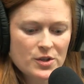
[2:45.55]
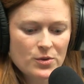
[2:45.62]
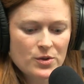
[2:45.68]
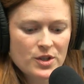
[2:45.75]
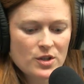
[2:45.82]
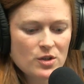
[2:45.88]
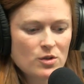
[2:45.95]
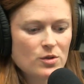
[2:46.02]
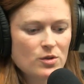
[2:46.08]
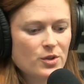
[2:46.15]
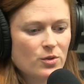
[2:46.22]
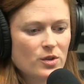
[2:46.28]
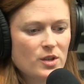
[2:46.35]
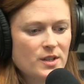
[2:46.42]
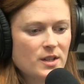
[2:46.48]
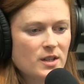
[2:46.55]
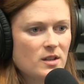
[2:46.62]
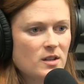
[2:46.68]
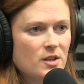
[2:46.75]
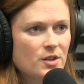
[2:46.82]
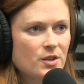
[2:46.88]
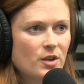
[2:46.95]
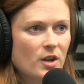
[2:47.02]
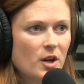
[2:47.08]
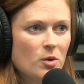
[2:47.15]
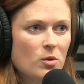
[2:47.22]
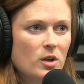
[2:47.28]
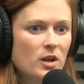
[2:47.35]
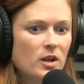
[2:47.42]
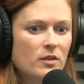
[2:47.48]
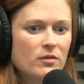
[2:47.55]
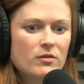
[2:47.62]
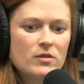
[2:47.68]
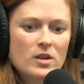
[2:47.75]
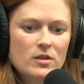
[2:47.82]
sorts of news stories in Eastern Iowa,